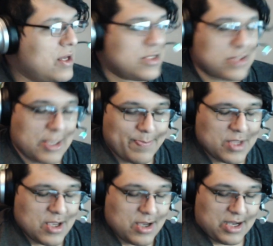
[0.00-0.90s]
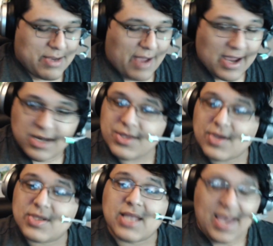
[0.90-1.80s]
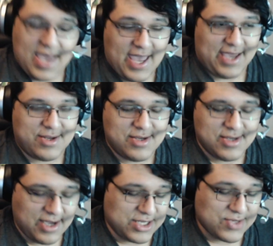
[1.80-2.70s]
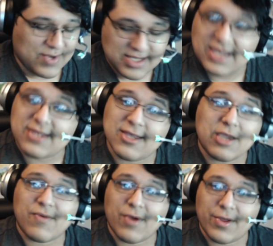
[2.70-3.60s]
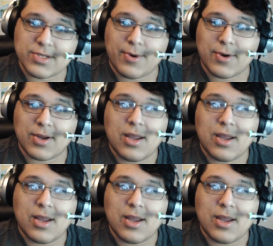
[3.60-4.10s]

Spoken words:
So, I got nothing else to add. I just wanted to say thank you for all the support.